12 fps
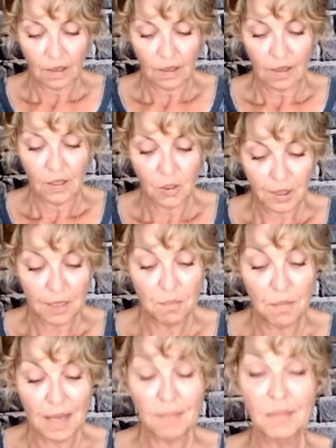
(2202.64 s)
Your
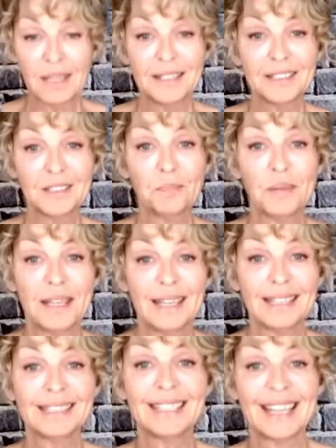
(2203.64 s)
commitment is
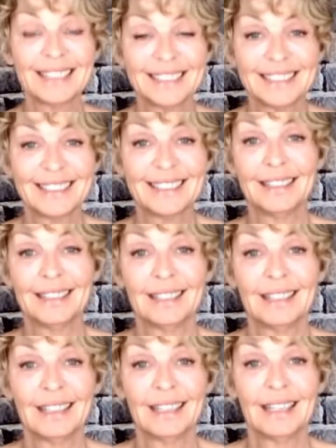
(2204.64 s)
being tested.
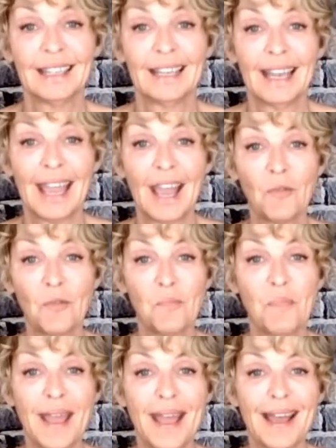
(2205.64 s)
How
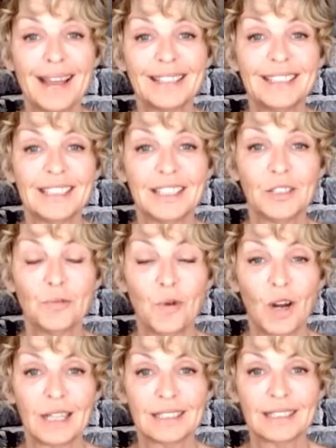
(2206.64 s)
bad do you
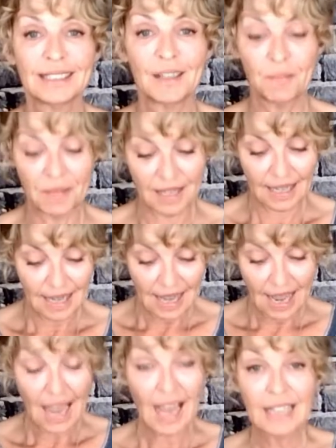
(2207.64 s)
want something?
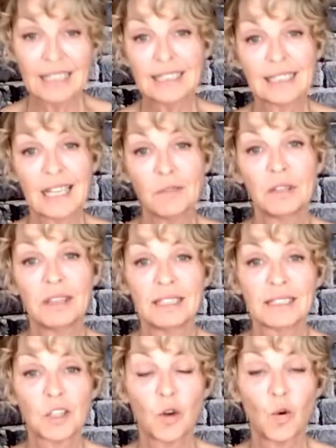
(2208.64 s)
I'd say with
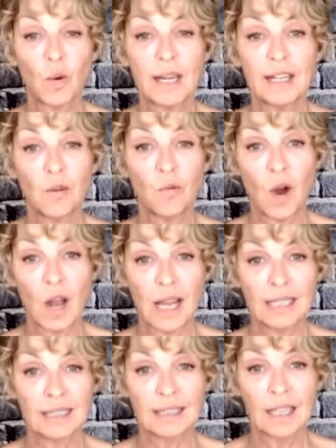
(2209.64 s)
this Queen of
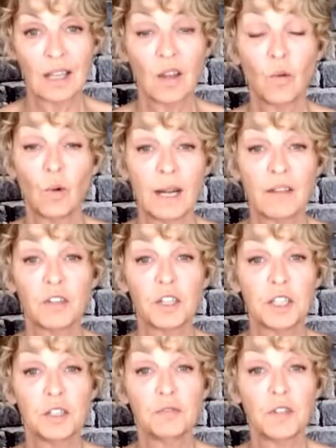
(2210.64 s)
Wands, whatever
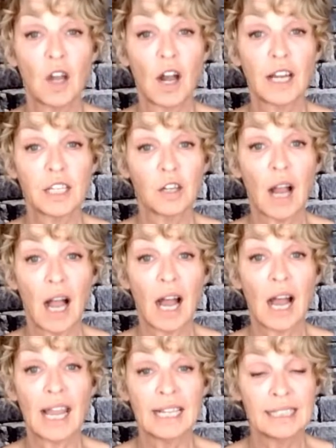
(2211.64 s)
you've got your
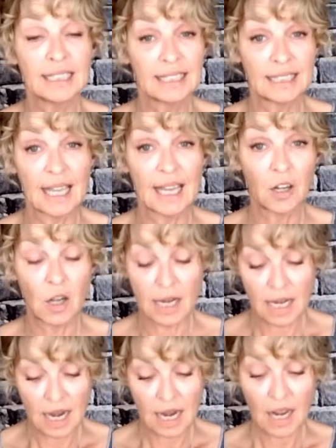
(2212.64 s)
eye set
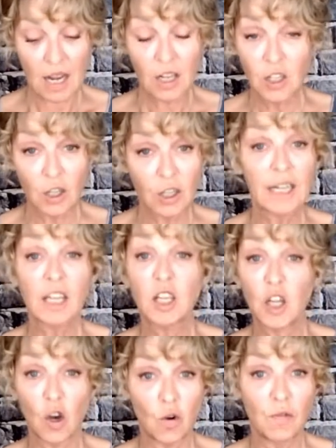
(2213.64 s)
on, you're going to
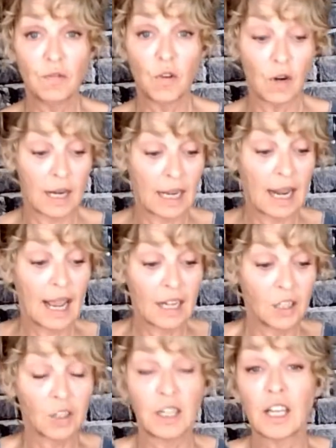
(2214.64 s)
go for it. And
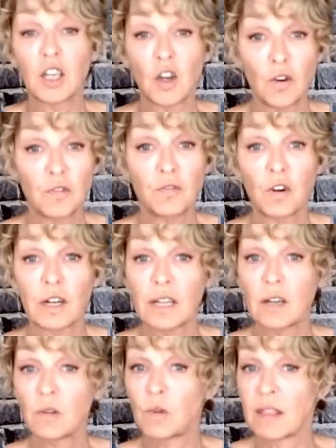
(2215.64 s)
you're going to go for
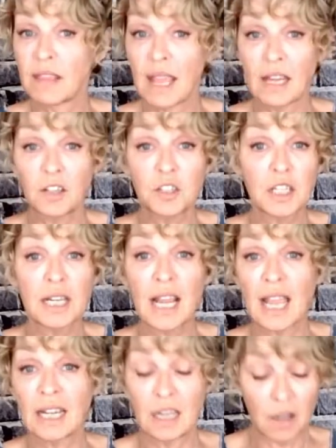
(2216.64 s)
it with energy
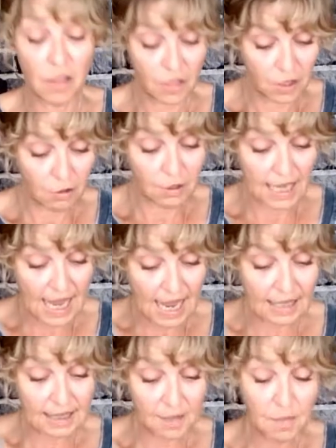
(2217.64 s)
and
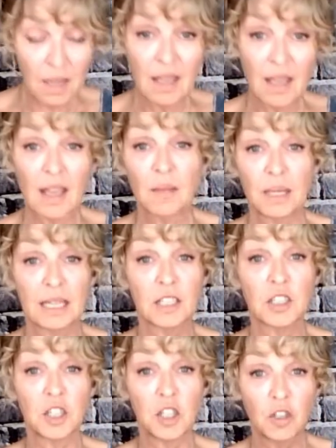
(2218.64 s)
enthusiasm
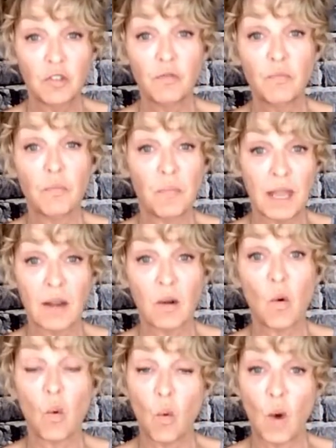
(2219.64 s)
because you've been
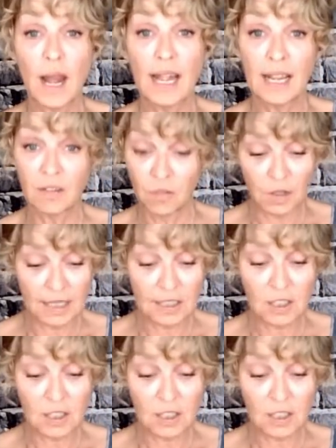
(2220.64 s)
waiting for this